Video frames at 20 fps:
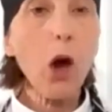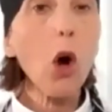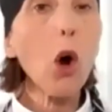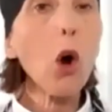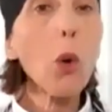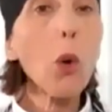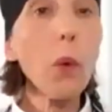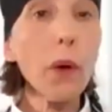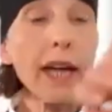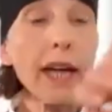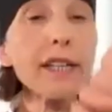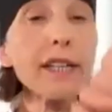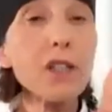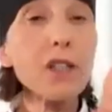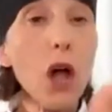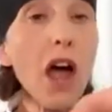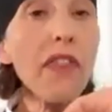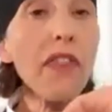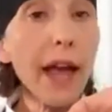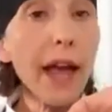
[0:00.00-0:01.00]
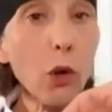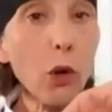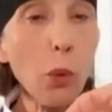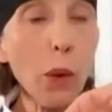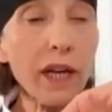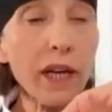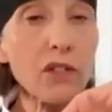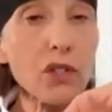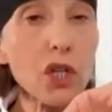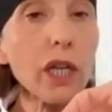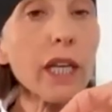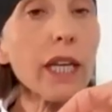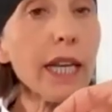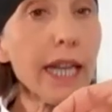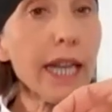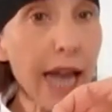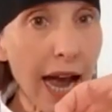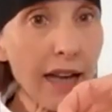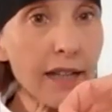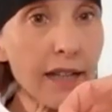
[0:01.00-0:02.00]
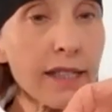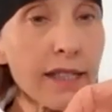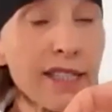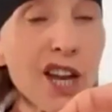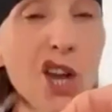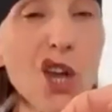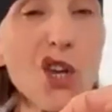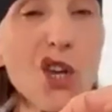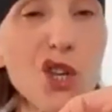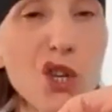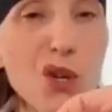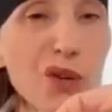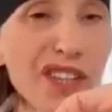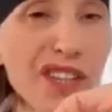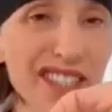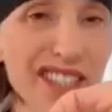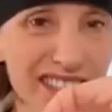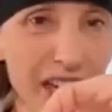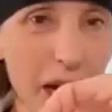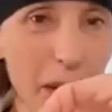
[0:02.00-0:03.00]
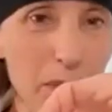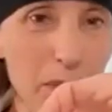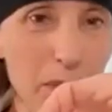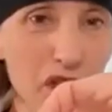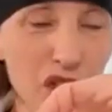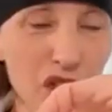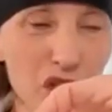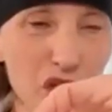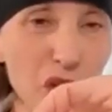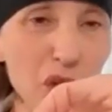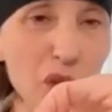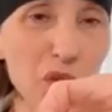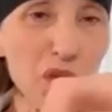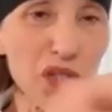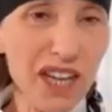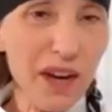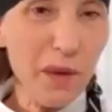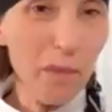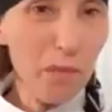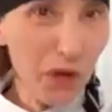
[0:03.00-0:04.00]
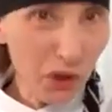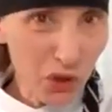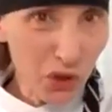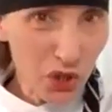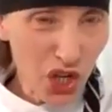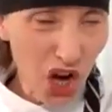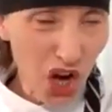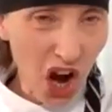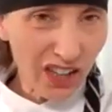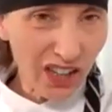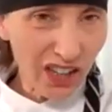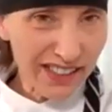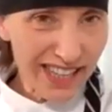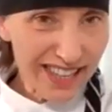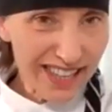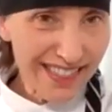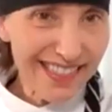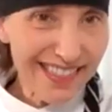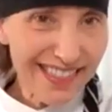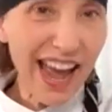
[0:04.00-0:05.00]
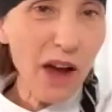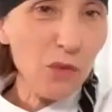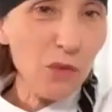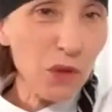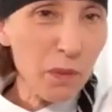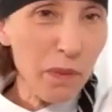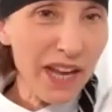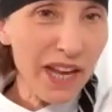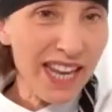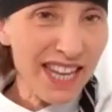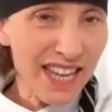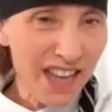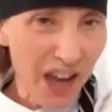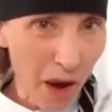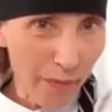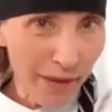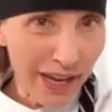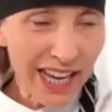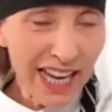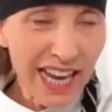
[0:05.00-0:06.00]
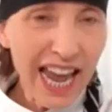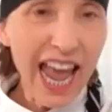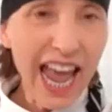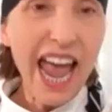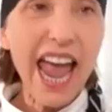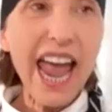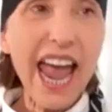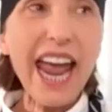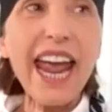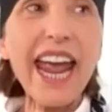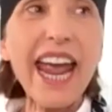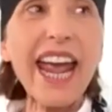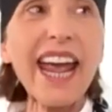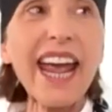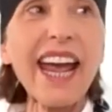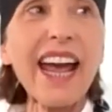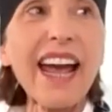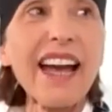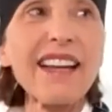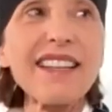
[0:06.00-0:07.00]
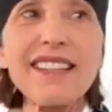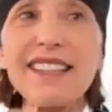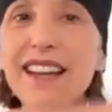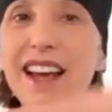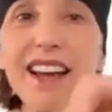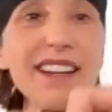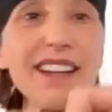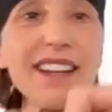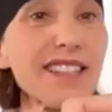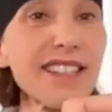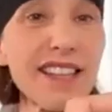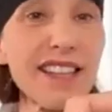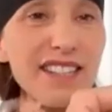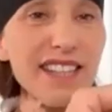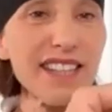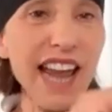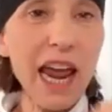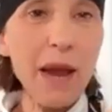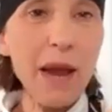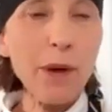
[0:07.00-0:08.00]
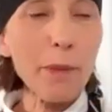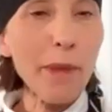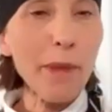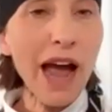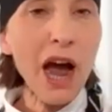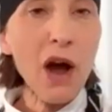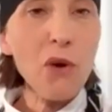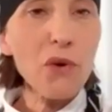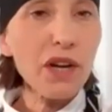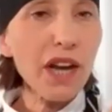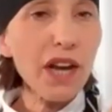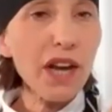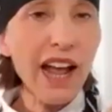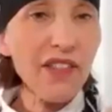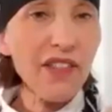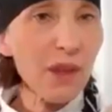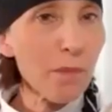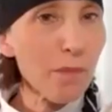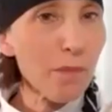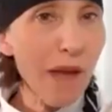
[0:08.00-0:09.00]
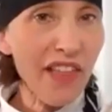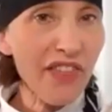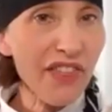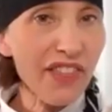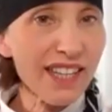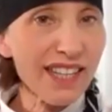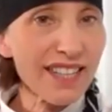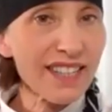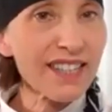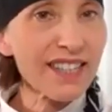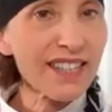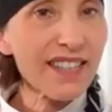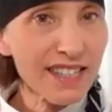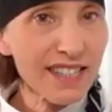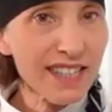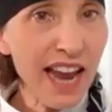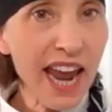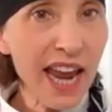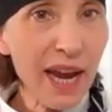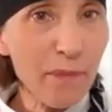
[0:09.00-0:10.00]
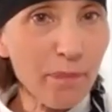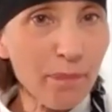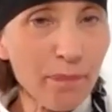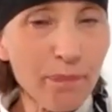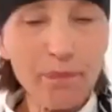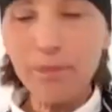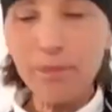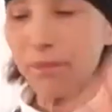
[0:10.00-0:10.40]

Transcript: Oh, and I saw that question. Yes, you could substitute milk chocolate. That would be yummy. And it's the same amount and the method is the same.